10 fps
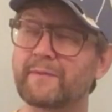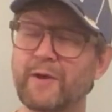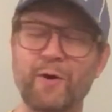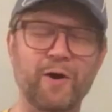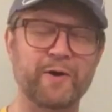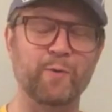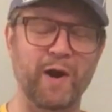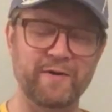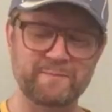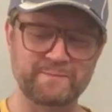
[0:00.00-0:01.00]
A hard
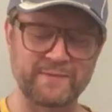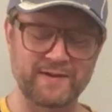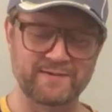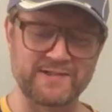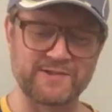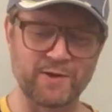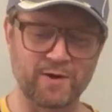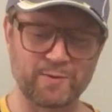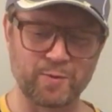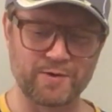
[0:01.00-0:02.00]
one. The
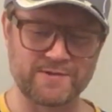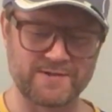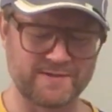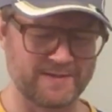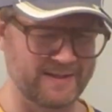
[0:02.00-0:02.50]
start was,